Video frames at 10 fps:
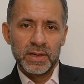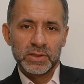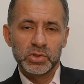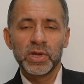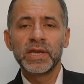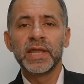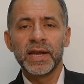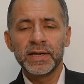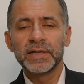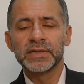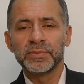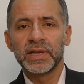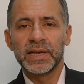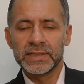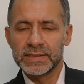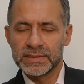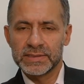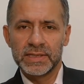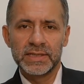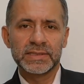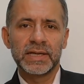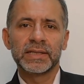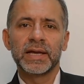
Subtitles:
So he narrated something like this. He said